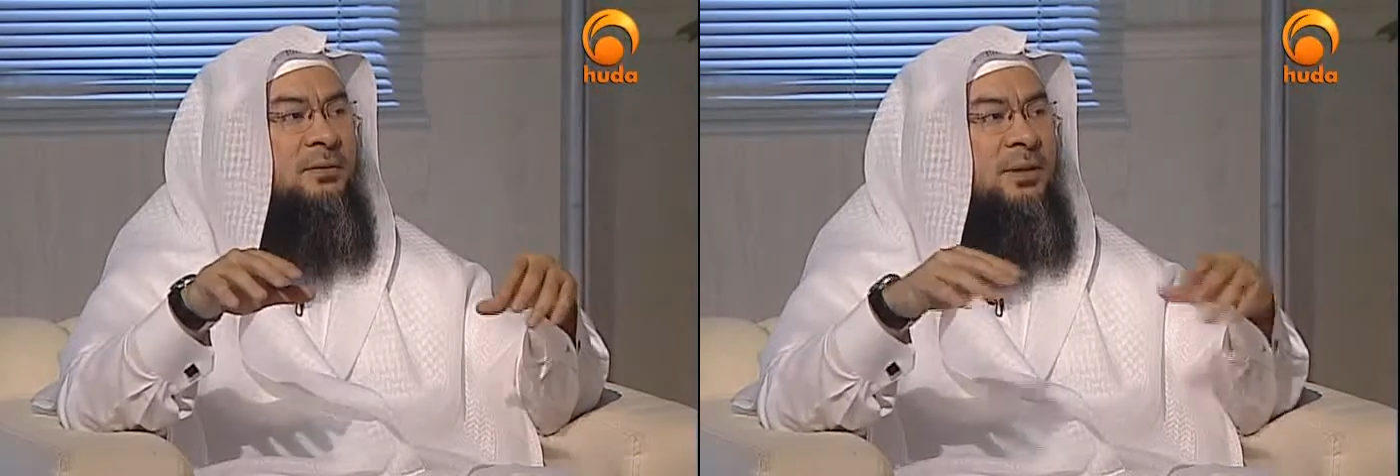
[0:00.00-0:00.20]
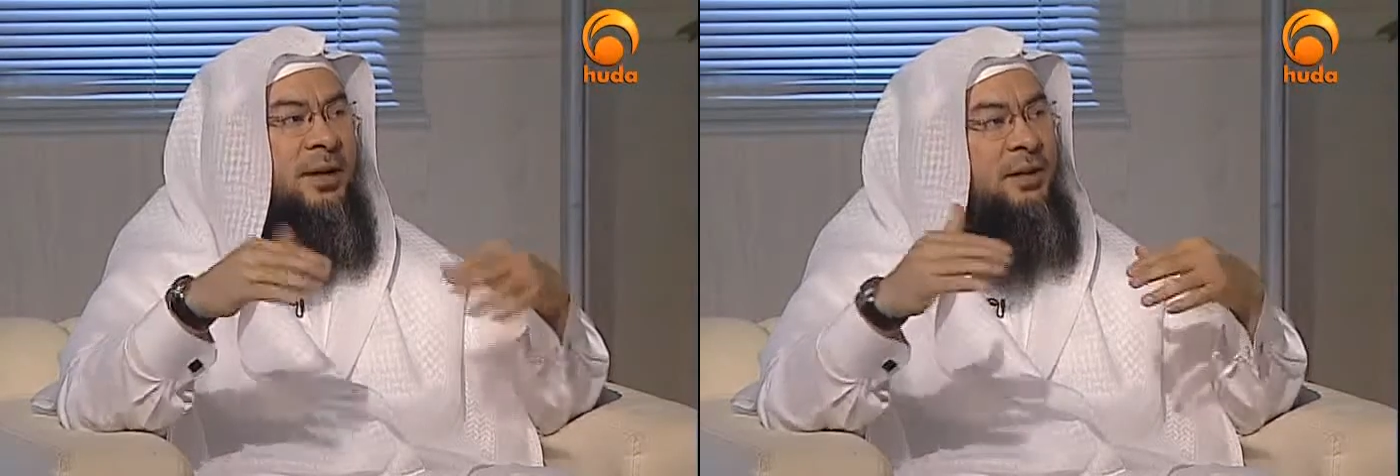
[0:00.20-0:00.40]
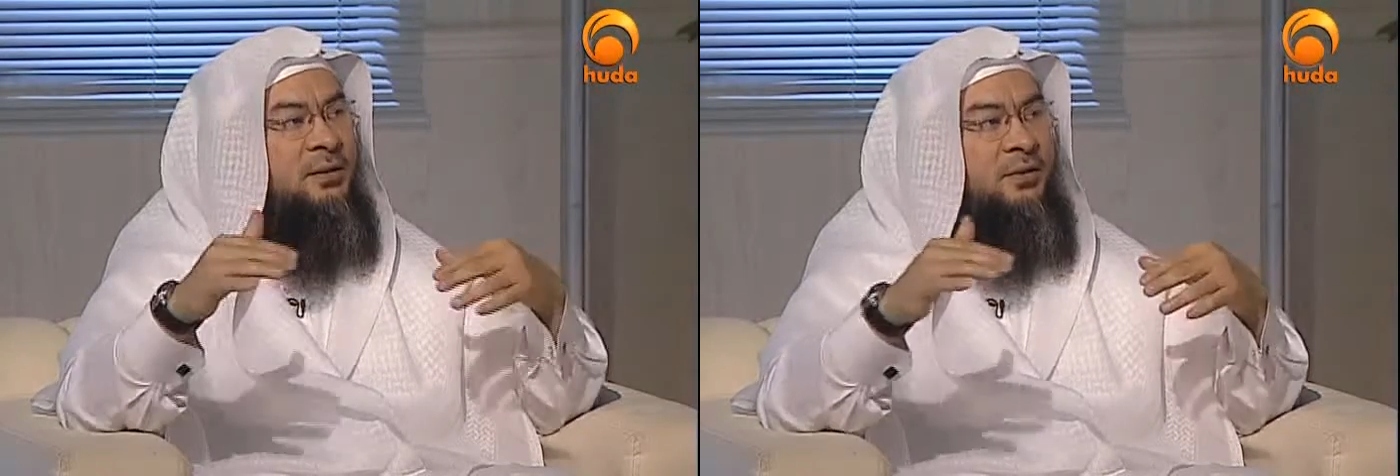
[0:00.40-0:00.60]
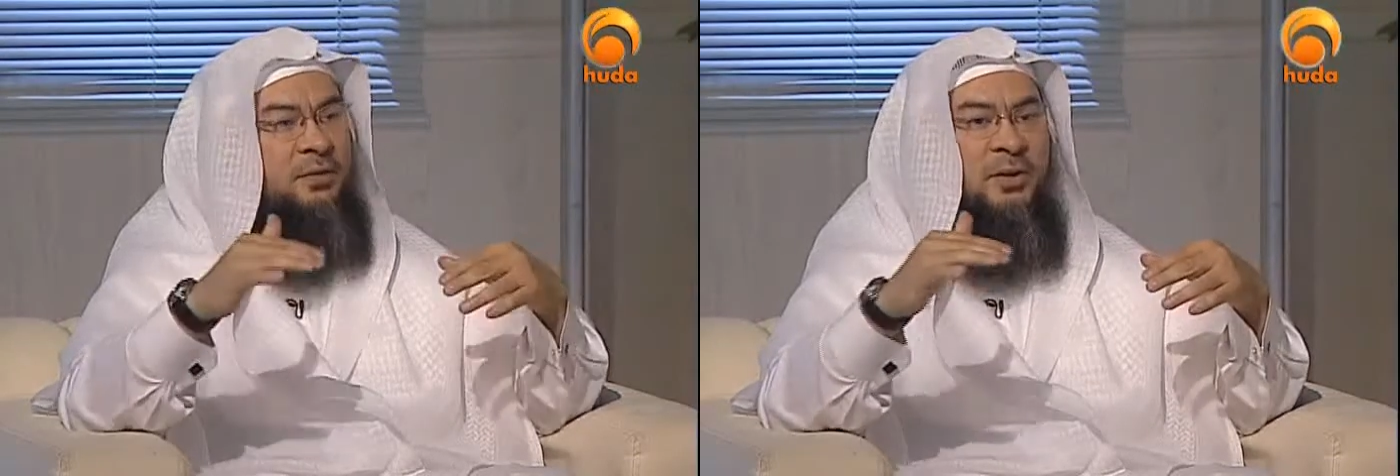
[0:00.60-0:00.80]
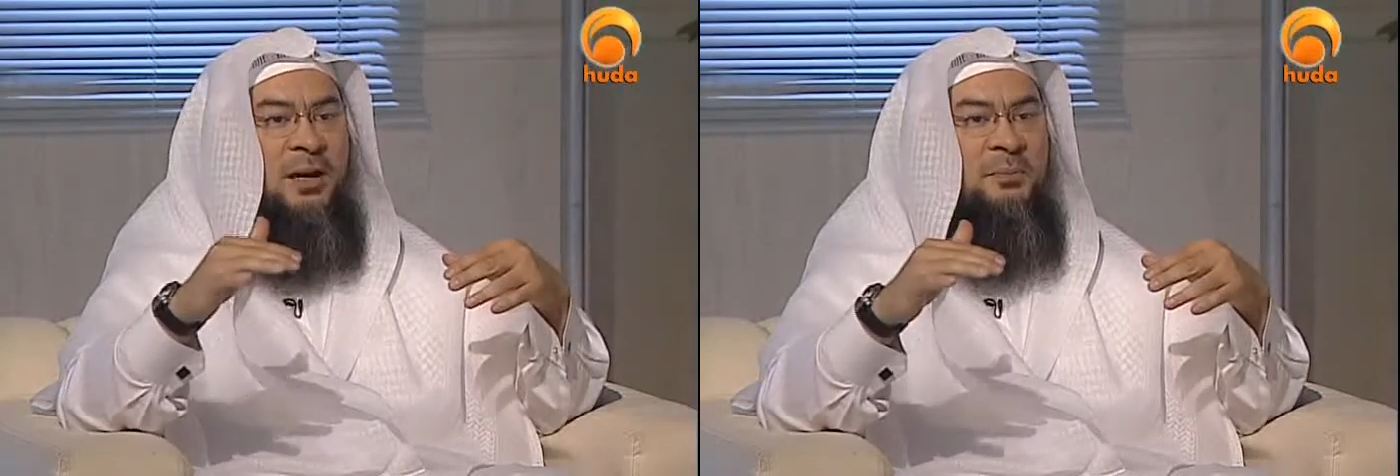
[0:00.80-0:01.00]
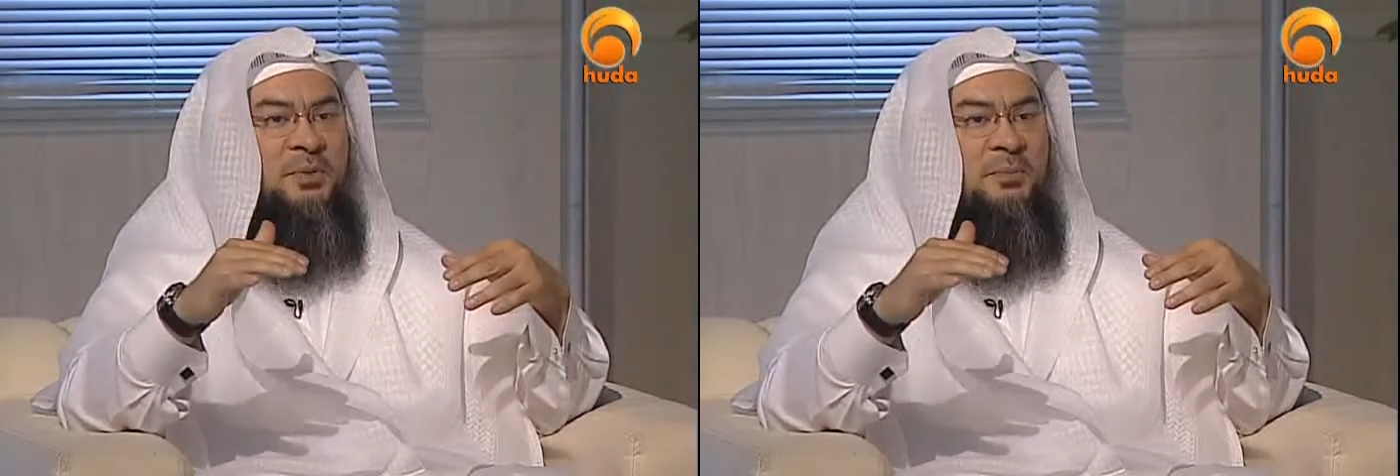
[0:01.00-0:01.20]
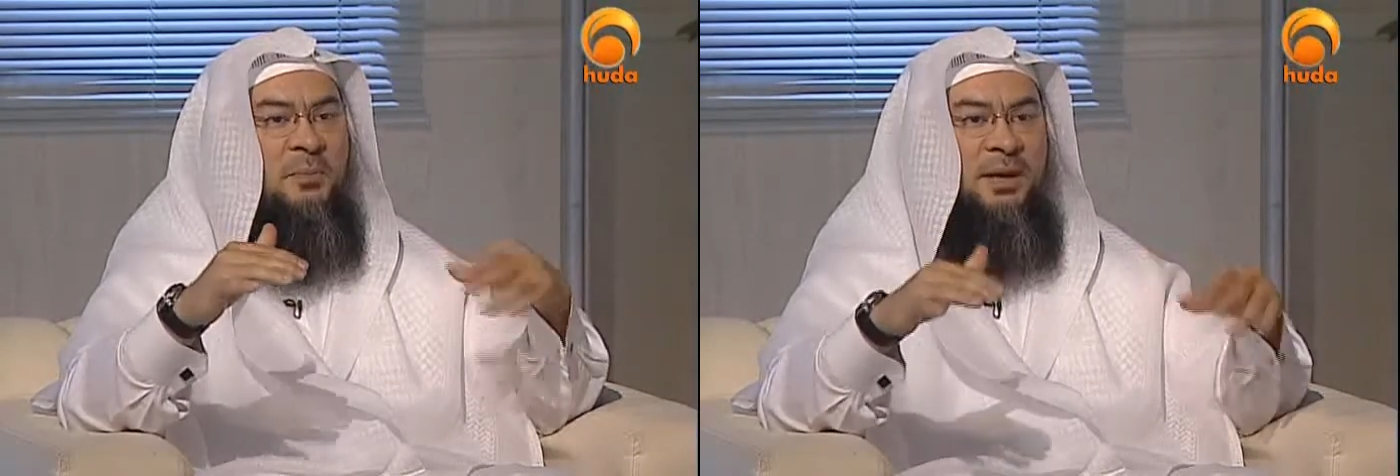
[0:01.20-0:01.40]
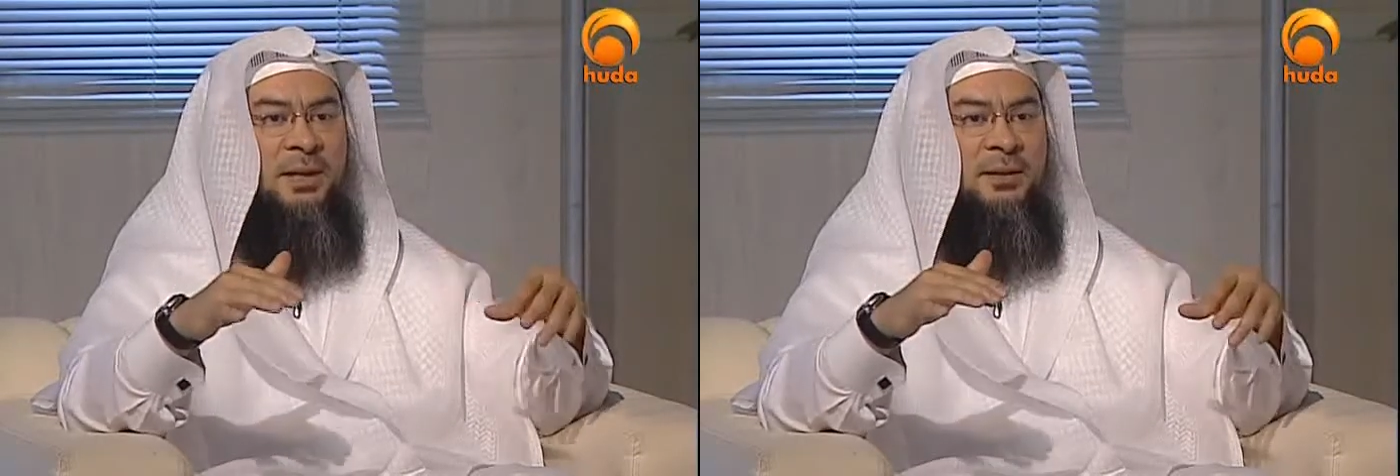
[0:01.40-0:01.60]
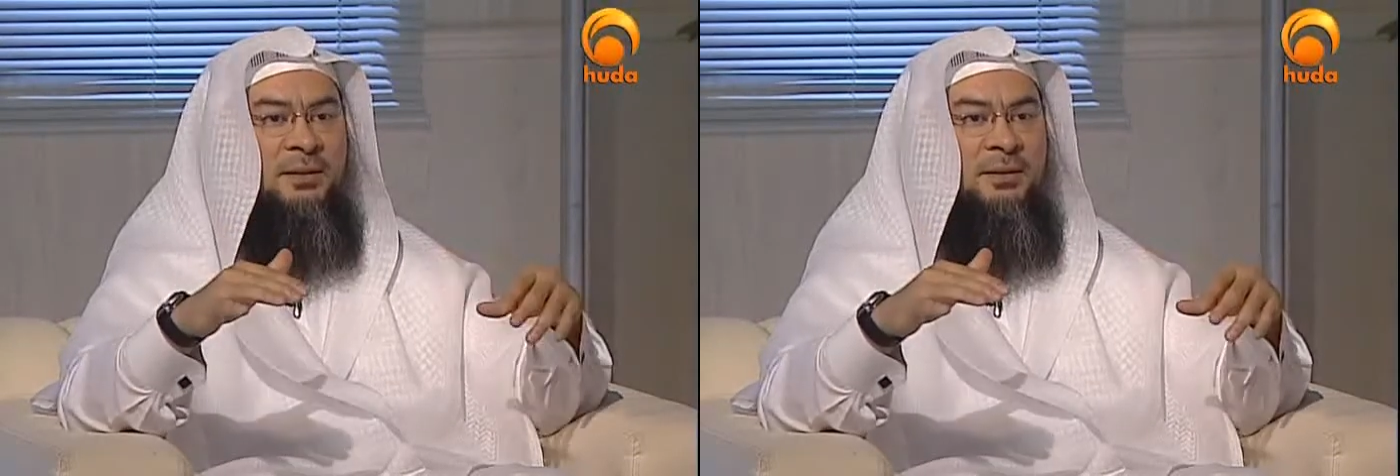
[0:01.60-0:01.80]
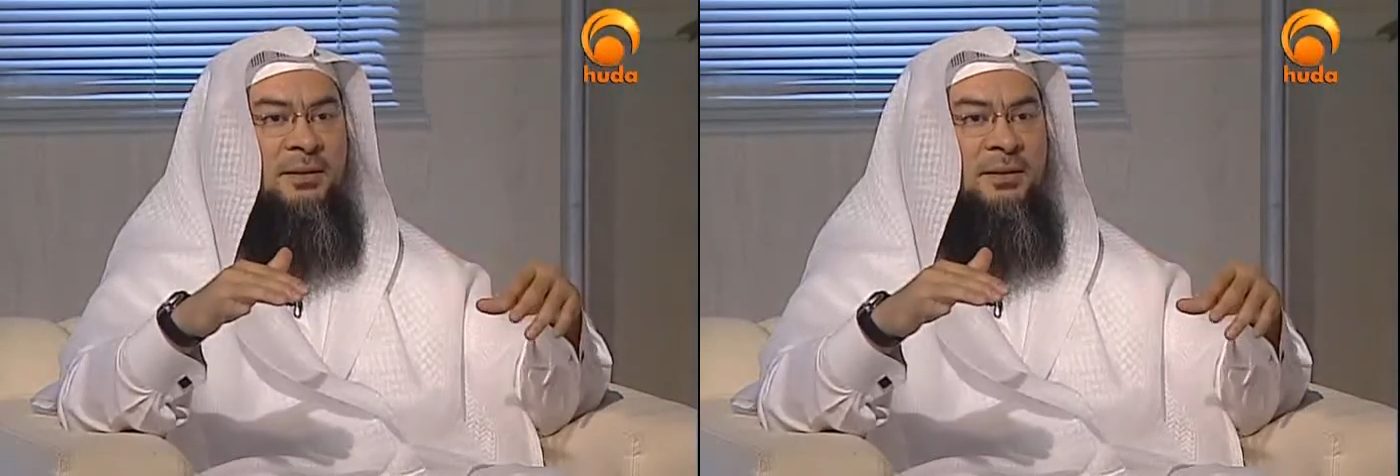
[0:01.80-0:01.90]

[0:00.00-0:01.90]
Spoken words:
the head of the tribes money